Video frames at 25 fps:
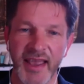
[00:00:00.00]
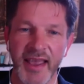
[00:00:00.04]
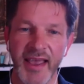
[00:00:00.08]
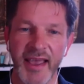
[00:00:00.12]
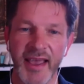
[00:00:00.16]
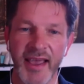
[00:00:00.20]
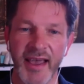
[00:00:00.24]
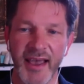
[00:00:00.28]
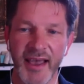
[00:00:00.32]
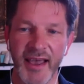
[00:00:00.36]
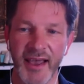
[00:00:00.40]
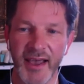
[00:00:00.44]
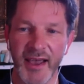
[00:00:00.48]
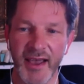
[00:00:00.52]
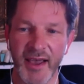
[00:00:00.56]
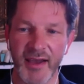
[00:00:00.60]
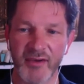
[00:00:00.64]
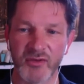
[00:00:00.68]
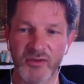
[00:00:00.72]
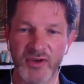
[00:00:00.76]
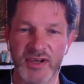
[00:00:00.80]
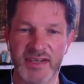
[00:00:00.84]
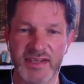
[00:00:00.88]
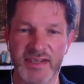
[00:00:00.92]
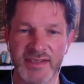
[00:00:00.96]

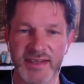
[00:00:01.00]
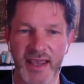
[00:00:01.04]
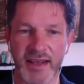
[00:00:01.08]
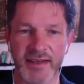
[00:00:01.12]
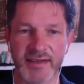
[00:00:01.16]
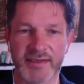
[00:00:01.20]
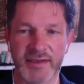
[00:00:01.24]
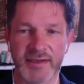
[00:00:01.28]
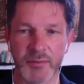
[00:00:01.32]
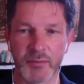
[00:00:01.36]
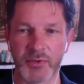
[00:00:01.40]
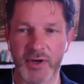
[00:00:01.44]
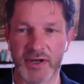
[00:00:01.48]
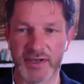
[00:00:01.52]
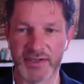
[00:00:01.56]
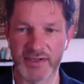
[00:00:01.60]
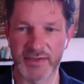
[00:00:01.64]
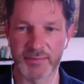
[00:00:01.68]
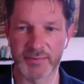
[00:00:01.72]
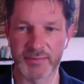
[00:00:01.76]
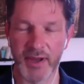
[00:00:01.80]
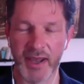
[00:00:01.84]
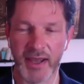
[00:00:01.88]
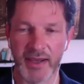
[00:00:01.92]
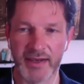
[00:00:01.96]
resets and brings us
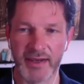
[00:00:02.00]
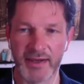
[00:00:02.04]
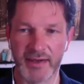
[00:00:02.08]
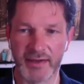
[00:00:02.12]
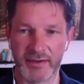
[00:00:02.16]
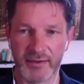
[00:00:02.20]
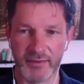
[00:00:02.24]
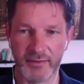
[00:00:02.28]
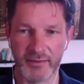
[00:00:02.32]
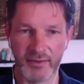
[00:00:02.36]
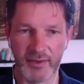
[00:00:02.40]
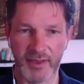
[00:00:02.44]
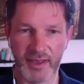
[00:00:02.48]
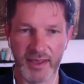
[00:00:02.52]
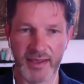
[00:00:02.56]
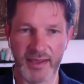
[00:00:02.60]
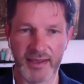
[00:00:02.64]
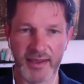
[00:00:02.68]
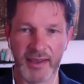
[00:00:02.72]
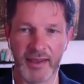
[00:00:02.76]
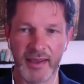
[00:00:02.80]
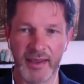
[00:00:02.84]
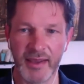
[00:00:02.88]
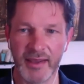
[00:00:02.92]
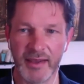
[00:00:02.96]
back into the
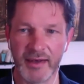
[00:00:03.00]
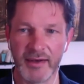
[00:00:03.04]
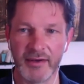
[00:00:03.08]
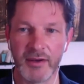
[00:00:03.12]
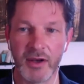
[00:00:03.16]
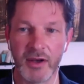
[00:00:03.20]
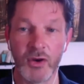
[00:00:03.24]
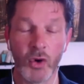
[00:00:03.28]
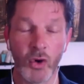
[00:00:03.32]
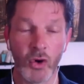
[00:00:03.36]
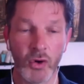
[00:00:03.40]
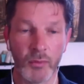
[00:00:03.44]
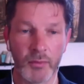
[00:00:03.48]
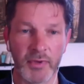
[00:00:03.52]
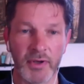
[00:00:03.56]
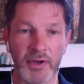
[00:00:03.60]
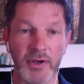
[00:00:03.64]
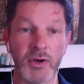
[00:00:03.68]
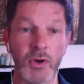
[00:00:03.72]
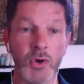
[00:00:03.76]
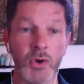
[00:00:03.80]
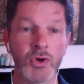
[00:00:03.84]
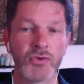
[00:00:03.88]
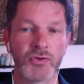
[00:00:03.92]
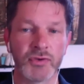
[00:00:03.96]
normal
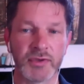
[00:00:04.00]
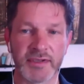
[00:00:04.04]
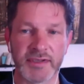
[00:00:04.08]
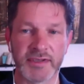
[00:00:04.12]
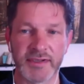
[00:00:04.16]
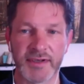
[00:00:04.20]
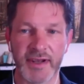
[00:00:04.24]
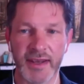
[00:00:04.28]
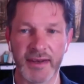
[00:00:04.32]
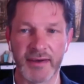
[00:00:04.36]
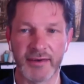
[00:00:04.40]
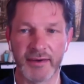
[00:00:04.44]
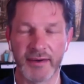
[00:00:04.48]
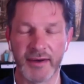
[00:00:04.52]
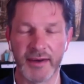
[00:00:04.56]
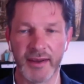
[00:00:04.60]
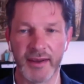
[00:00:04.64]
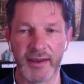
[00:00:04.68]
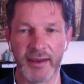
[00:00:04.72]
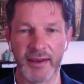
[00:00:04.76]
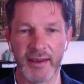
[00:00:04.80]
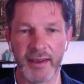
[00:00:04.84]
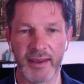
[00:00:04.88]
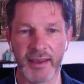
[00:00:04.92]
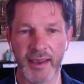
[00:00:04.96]
neutral state
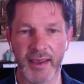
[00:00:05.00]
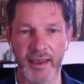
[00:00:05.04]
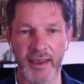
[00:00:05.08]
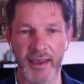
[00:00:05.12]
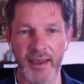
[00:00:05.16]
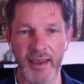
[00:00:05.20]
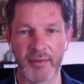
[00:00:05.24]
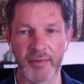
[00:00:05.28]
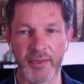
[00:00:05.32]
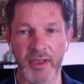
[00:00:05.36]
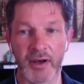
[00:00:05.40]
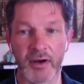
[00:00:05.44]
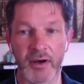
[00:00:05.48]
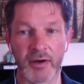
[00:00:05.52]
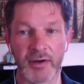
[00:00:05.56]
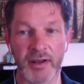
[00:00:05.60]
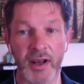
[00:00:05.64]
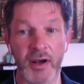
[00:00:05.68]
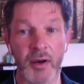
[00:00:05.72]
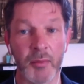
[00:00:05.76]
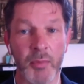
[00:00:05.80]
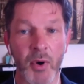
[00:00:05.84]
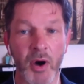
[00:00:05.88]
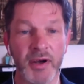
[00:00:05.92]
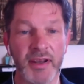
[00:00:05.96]
that our
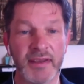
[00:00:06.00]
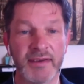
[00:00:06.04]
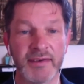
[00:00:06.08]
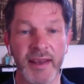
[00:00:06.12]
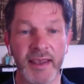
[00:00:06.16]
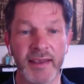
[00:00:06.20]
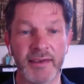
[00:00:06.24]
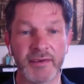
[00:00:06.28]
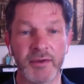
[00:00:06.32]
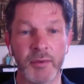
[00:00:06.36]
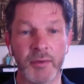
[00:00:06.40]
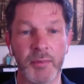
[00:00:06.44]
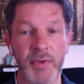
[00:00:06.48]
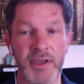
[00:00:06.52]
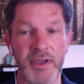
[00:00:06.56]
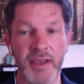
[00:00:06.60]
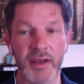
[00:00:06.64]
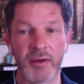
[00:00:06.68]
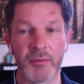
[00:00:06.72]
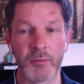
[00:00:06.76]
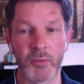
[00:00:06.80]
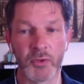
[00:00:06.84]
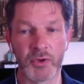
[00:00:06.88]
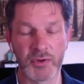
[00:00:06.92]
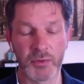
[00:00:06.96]
bodies like to be in.
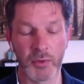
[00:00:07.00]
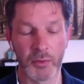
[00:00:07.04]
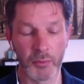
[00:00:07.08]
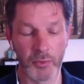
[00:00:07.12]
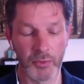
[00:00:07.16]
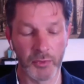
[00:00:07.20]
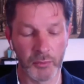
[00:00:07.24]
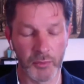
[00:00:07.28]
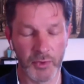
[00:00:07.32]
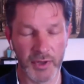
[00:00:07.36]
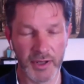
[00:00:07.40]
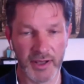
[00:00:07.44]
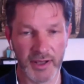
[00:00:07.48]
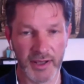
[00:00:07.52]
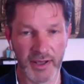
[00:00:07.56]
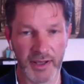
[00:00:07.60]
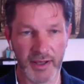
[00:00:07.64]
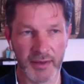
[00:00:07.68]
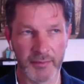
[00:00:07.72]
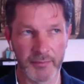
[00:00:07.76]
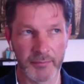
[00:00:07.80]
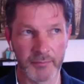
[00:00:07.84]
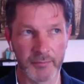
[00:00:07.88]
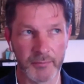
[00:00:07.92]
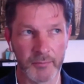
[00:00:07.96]
And we
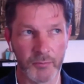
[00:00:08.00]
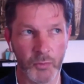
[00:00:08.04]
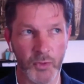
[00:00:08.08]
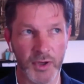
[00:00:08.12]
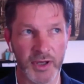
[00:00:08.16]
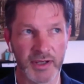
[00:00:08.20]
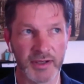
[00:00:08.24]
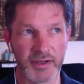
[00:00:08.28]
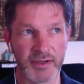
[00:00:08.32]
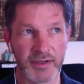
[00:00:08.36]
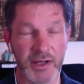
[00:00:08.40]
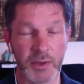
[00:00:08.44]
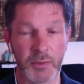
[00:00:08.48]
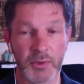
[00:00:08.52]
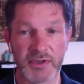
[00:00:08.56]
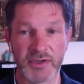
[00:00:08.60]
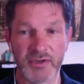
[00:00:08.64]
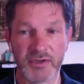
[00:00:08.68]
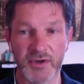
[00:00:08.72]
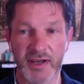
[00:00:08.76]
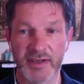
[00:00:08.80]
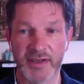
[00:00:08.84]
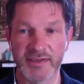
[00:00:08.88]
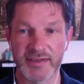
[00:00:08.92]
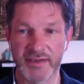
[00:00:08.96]
can deal with
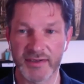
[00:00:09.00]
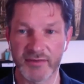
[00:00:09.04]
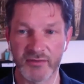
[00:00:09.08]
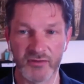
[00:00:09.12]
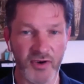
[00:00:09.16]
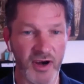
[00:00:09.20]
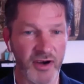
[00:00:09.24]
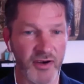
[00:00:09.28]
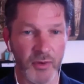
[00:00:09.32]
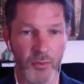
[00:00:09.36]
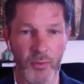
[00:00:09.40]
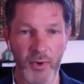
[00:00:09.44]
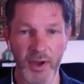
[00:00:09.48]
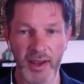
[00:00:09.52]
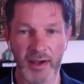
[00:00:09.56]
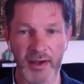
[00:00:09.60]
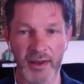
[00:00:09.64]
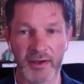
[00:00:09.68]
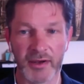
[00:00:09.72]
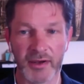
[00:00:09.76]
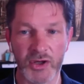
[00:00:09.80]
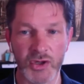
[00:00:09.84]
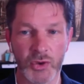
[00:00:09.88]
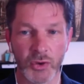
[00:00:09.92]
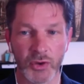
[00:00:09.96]
stress very well in
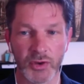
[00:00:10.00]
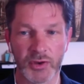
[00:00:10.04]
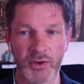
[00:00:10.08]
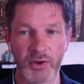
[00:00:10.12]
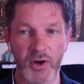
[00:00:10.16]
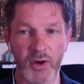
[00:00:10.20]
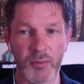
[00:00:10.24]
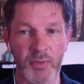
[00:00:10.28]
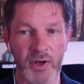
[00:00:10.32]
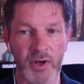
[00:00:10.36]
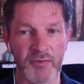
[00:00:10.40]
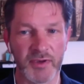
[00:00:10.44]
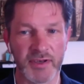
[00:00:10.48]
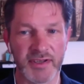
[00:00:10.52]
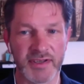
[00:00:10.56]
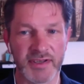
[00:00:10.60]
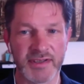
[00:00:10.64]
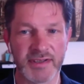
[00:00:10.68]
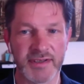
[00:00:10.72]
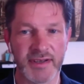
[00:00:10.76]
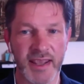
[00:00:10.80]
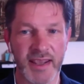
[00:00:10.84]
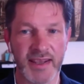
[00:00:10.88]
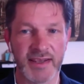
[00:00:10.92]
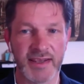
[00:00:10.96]
the short term, but if it
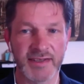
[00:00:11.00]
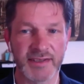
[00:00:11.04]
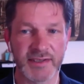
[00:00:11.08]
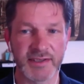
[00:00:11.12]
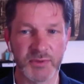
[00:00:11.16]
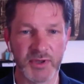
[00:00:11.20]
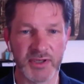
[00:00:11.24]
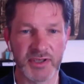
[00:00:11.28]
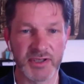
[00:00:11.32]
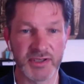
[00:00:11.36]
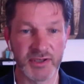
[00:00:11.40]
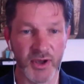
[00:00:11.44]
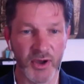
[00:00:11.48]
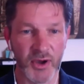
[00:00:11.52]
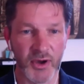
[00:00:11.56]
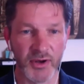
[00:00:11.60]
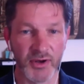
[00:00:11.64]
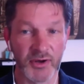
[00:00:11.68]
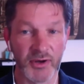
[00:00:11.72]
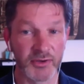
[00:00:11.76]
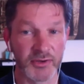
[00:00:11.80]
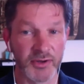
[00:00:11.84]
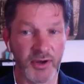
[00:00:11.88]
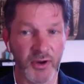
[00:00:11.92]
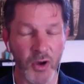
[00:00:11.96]
stays switched on
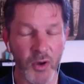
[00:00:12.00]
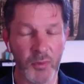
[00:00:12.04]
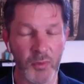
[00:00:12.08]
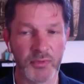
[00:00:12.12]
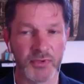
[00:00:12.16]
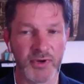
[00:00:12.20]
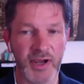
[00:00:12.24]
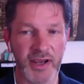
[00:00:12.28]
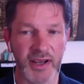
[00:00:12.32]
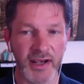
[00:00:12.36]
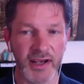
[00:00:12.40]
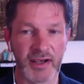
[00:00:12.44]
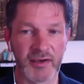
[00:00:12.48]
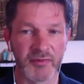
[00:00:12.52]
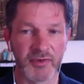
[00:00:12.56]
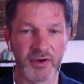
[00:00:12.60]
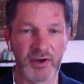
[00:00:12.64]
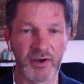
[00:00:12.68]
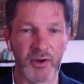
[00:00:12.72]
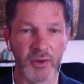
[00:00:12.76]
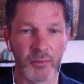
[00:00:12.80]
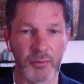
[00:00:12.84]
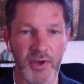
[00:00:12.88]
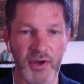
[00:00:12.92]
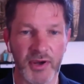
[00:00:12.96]
or upregulated for
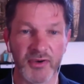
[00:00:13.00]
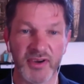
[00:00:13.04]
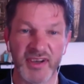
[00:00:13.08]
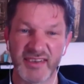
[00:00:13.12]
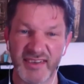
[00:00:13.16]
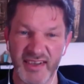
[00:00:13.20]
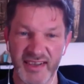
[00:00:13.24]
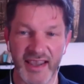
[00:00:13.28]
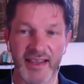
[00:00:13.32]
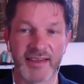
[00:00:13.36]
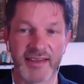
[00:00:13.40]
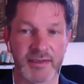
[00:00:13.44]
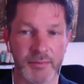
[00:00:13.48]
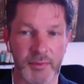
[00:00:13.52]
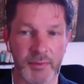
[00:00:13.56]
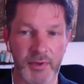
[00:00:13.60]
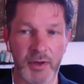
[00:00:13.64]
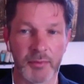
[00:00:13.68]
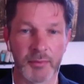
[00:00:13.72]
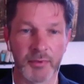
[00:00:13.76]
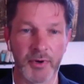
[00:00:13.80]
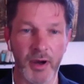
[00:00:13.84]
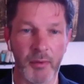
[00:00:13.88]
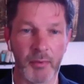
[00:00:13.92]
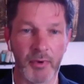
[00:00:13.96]
long periods, it gets to be a
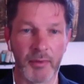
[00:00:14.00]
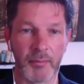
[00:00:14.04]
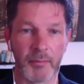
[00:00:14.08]
problem.